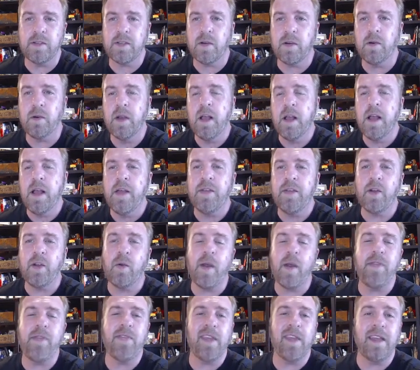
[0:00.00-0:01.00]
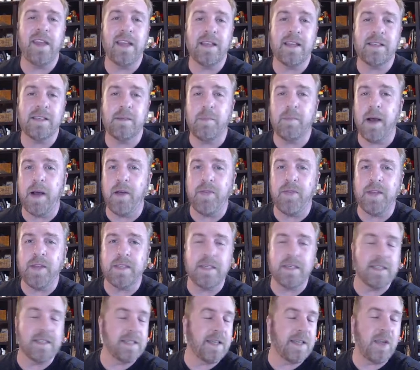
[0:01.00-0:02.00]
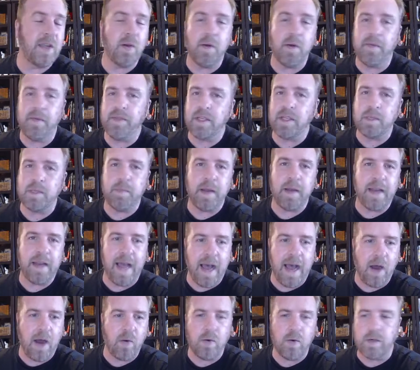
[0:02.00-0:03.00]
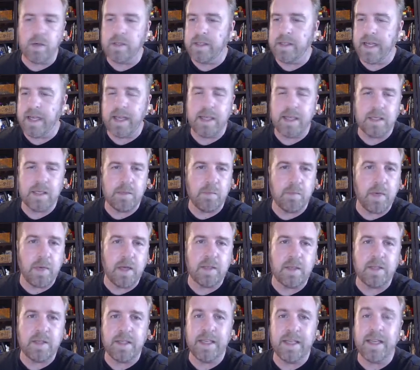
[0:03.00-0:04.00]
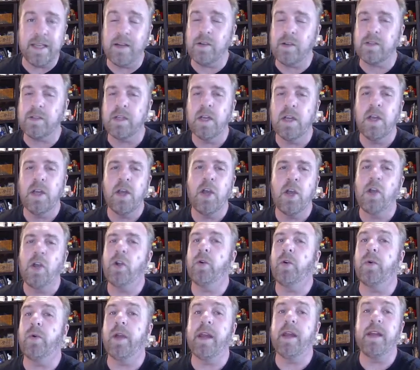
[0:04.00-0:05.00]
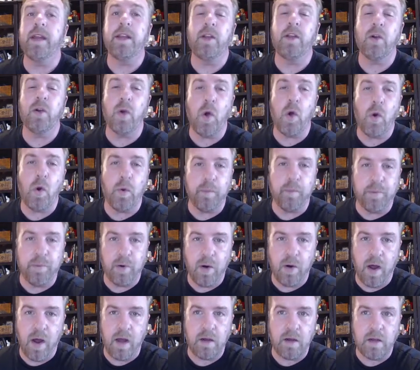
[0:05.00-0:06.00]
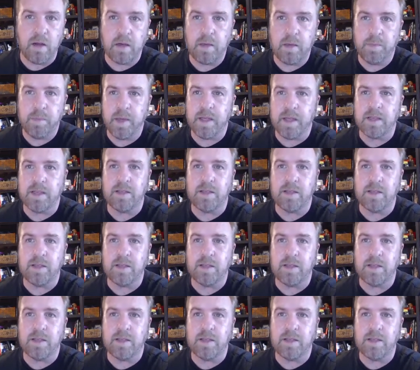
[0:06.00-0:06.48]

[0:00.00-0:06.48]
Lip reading: So the great thing is about this is that you don't have to spend hours, days, months, years creating your own product, because